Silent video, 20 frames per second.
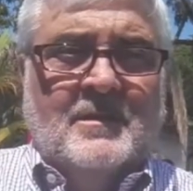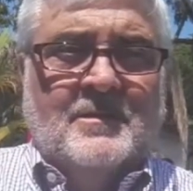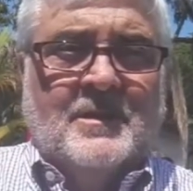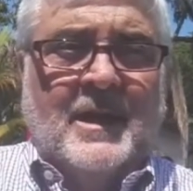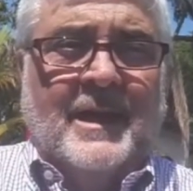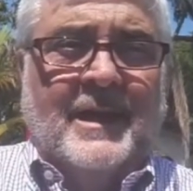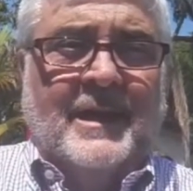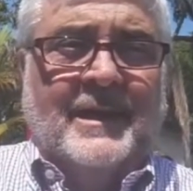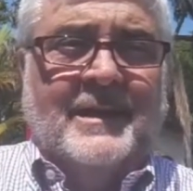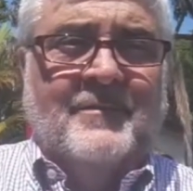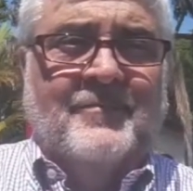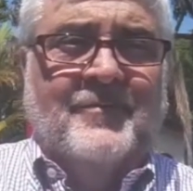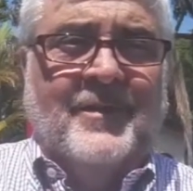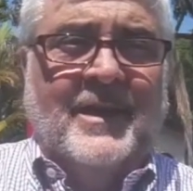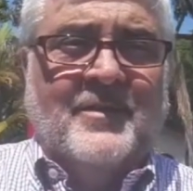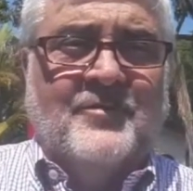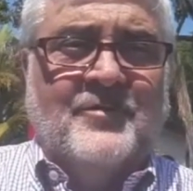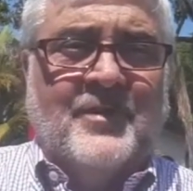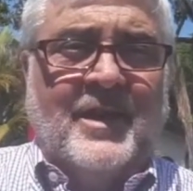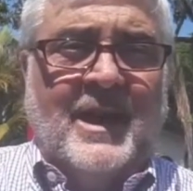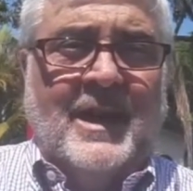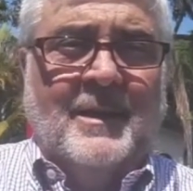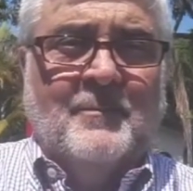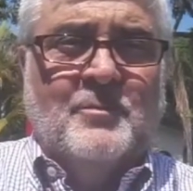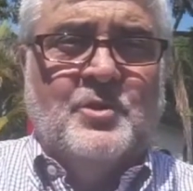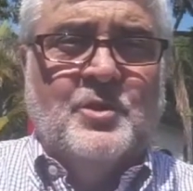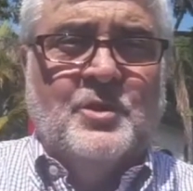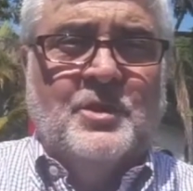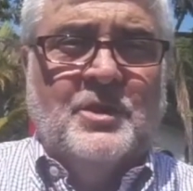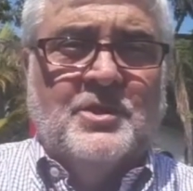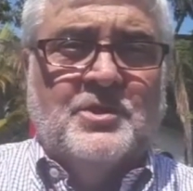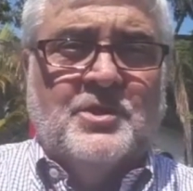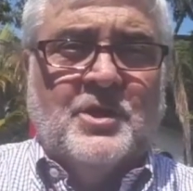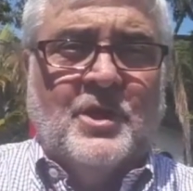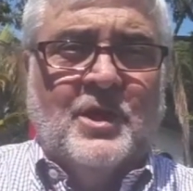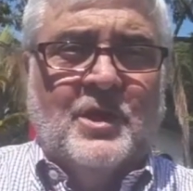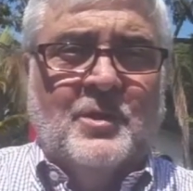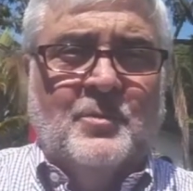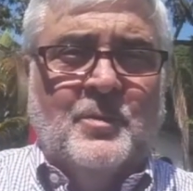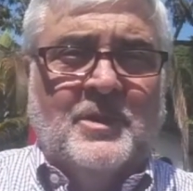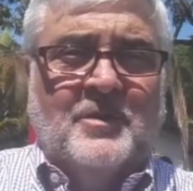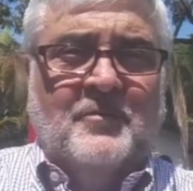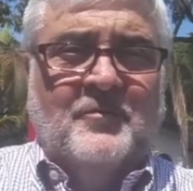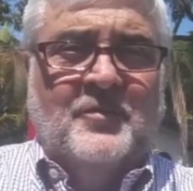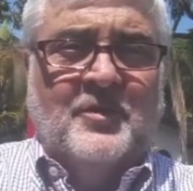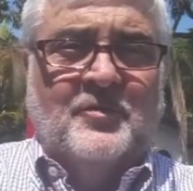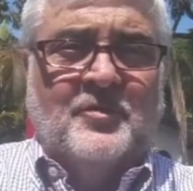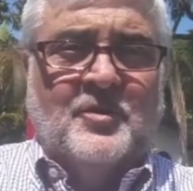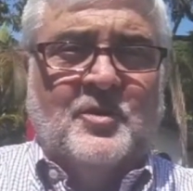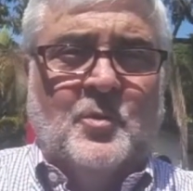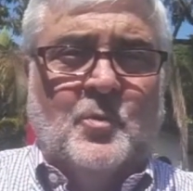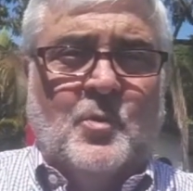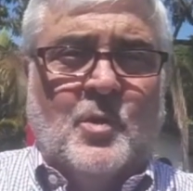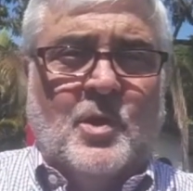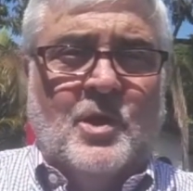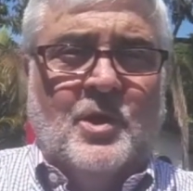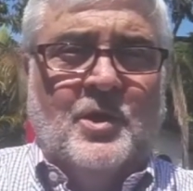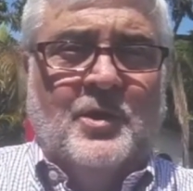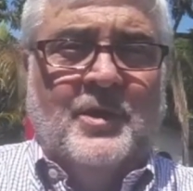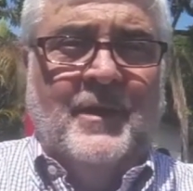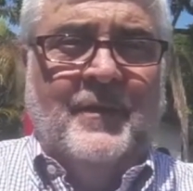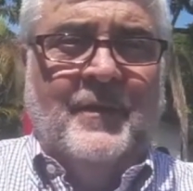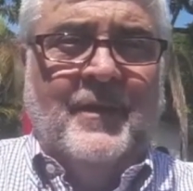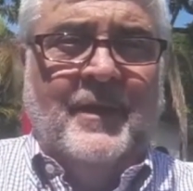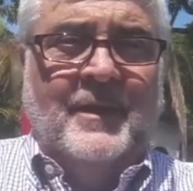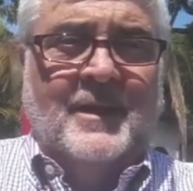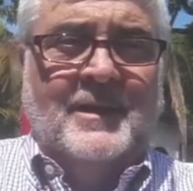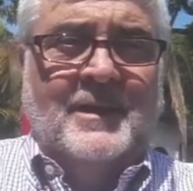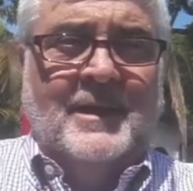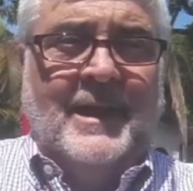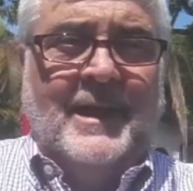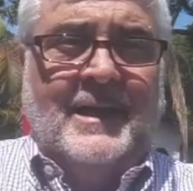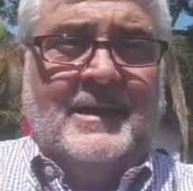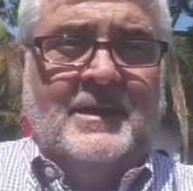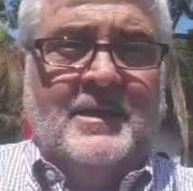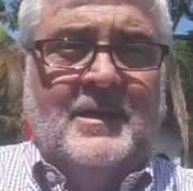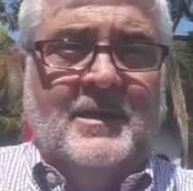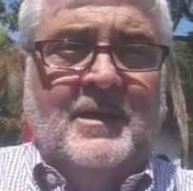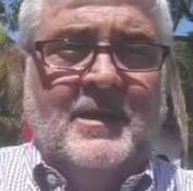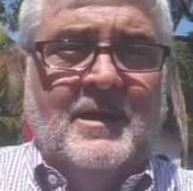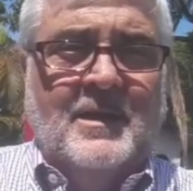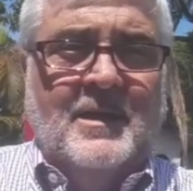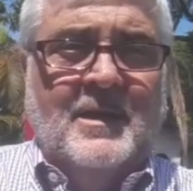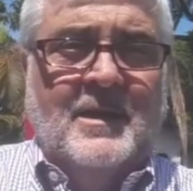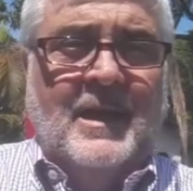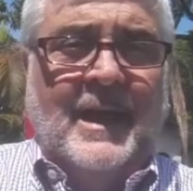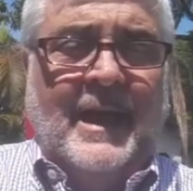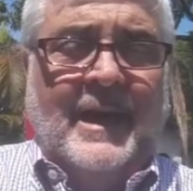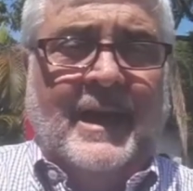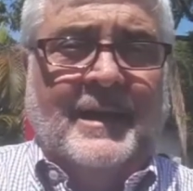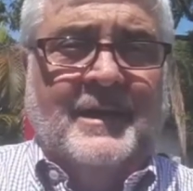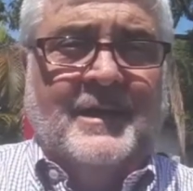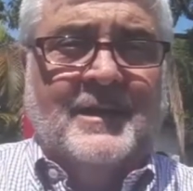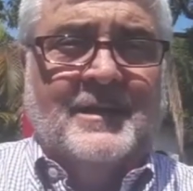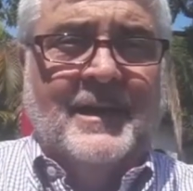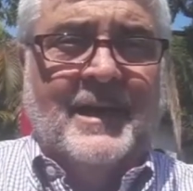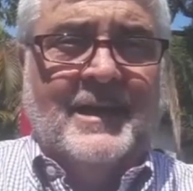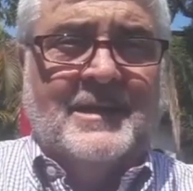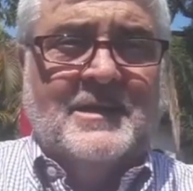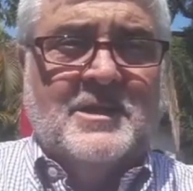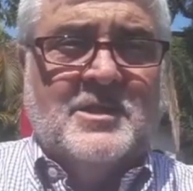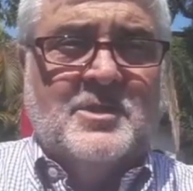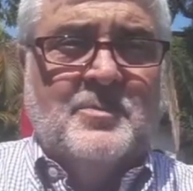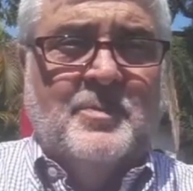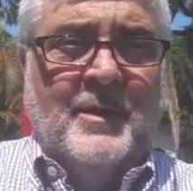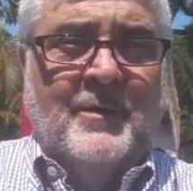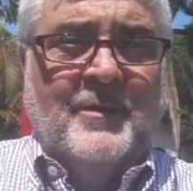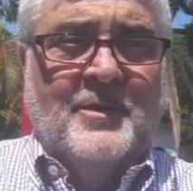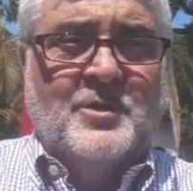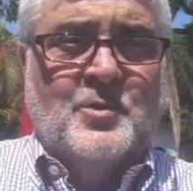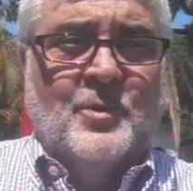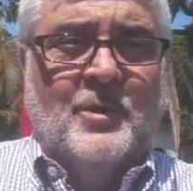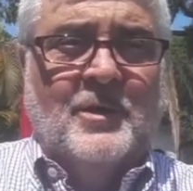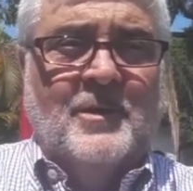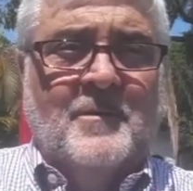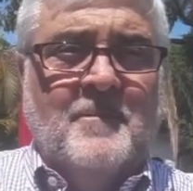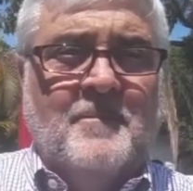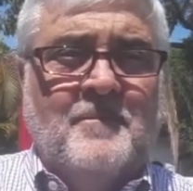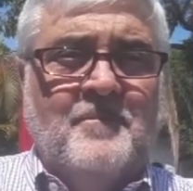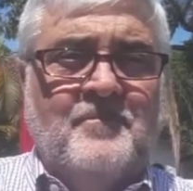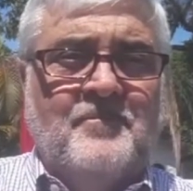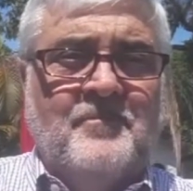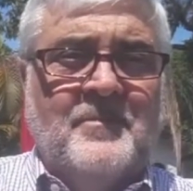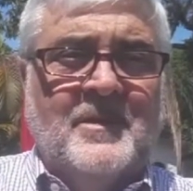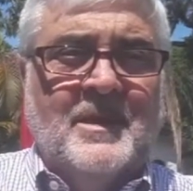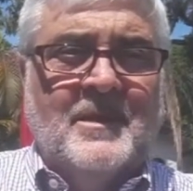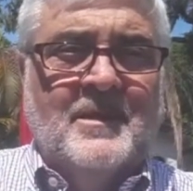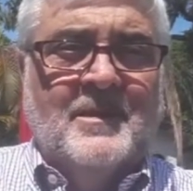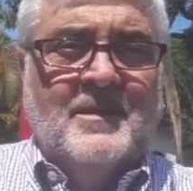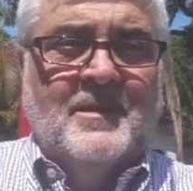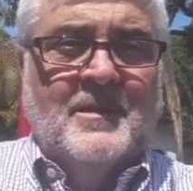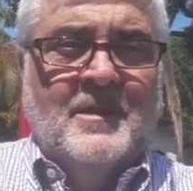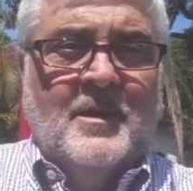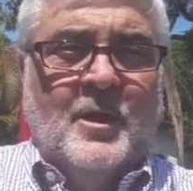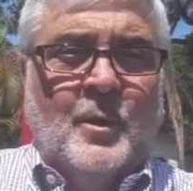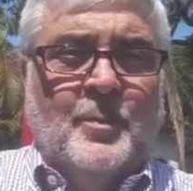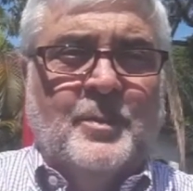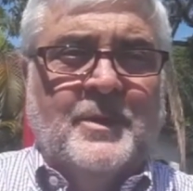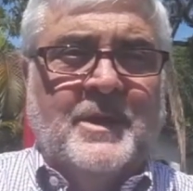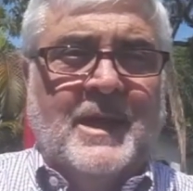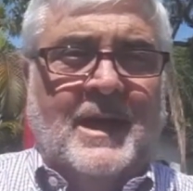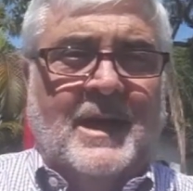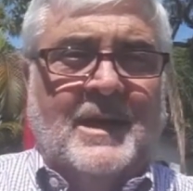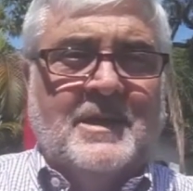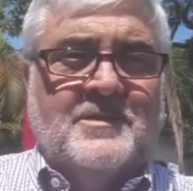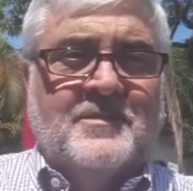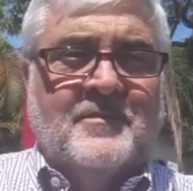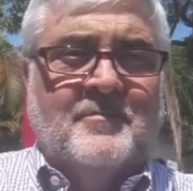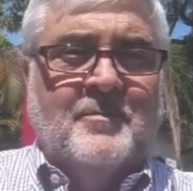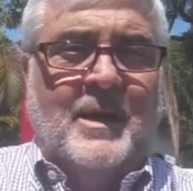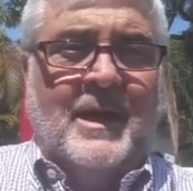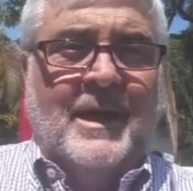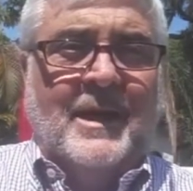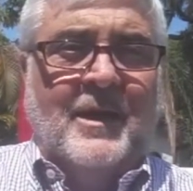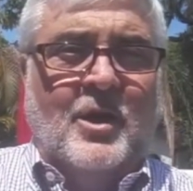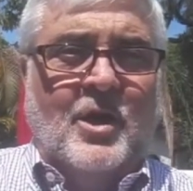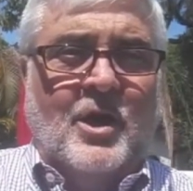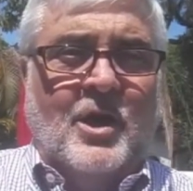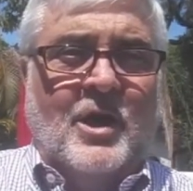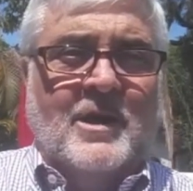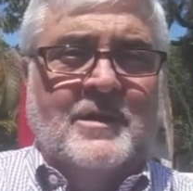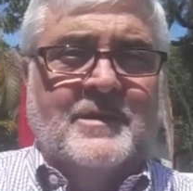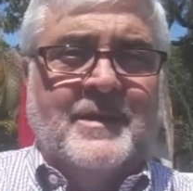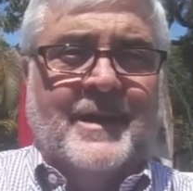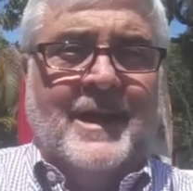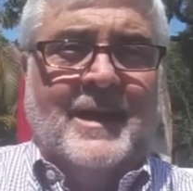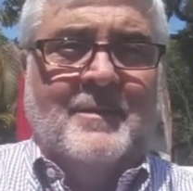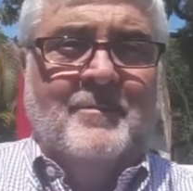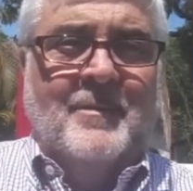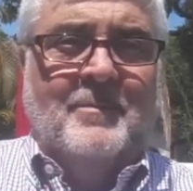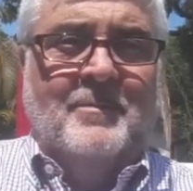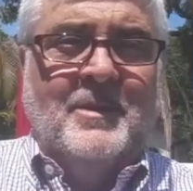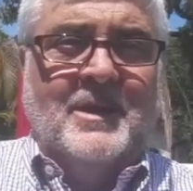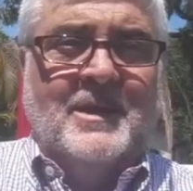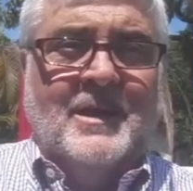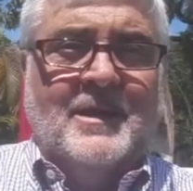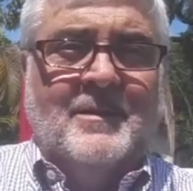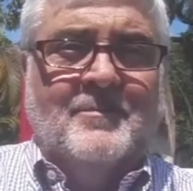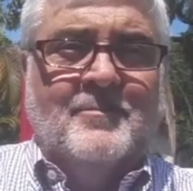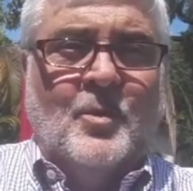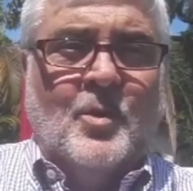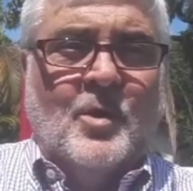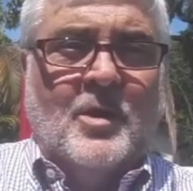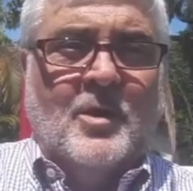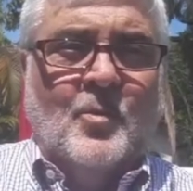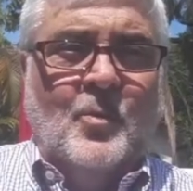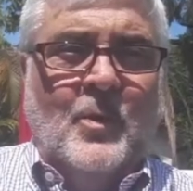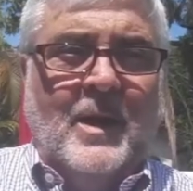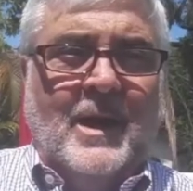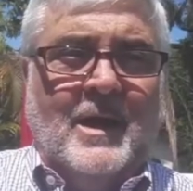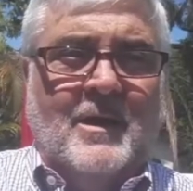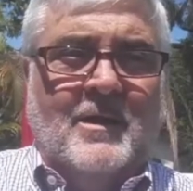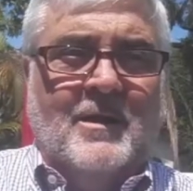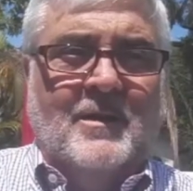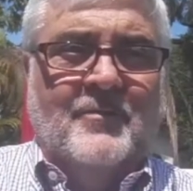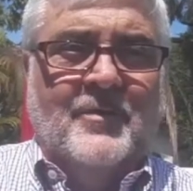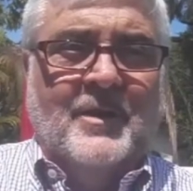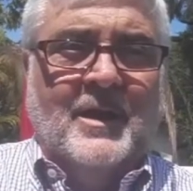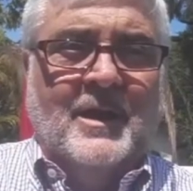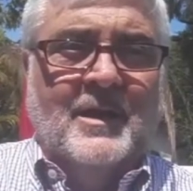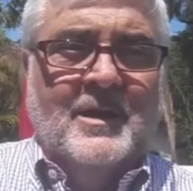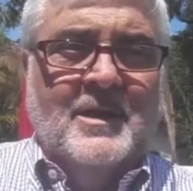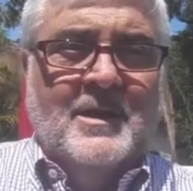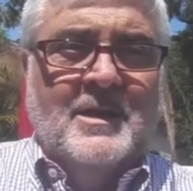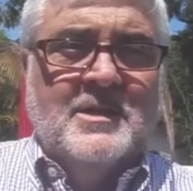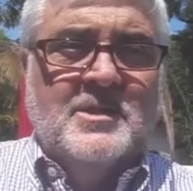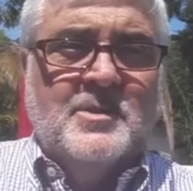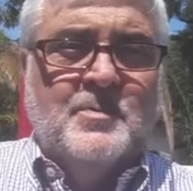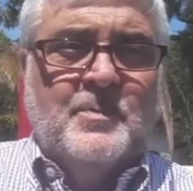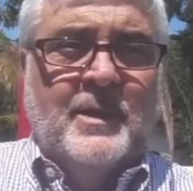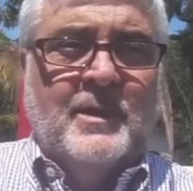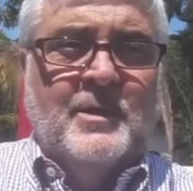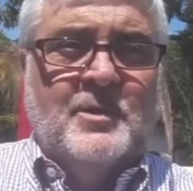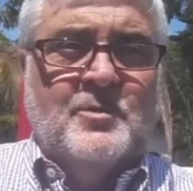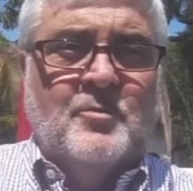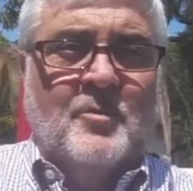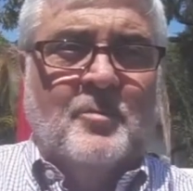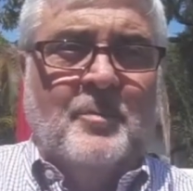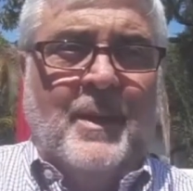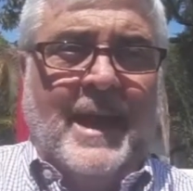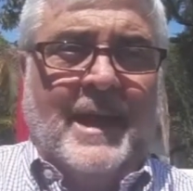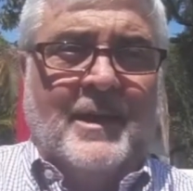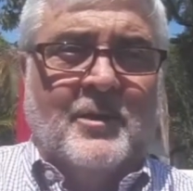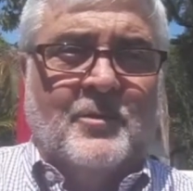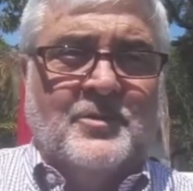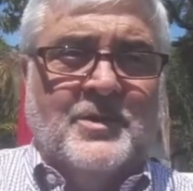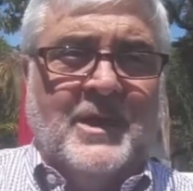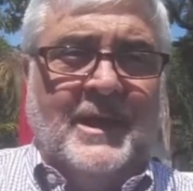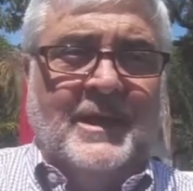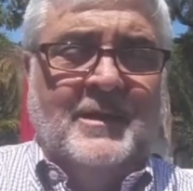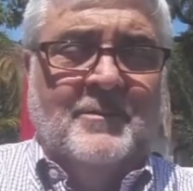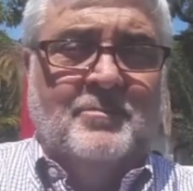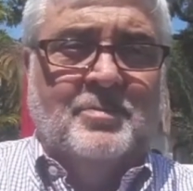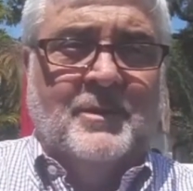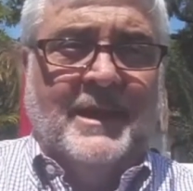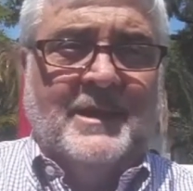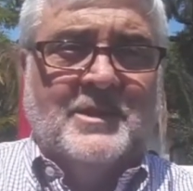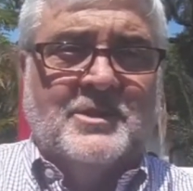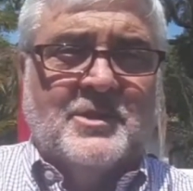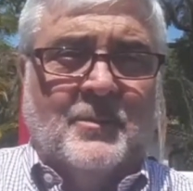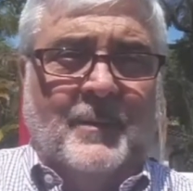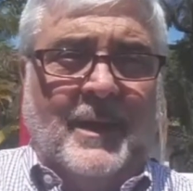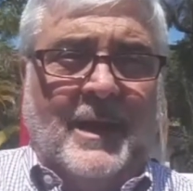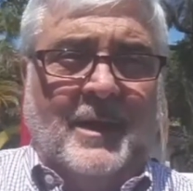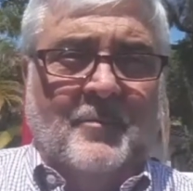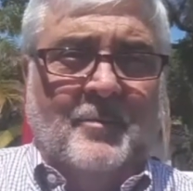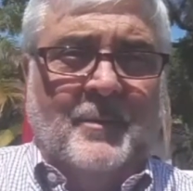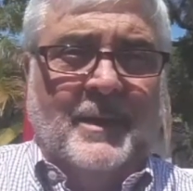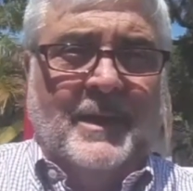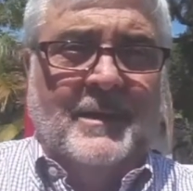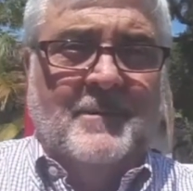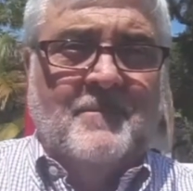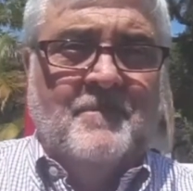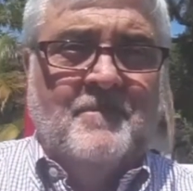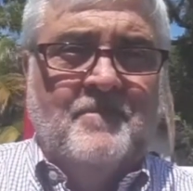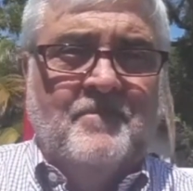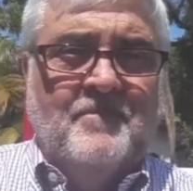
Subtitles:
God, I confess that I am too concerned with the physical world and I neglect the spiritual. Open the eyes of my heart that I may become more aware of the spiritual battle taking place around me.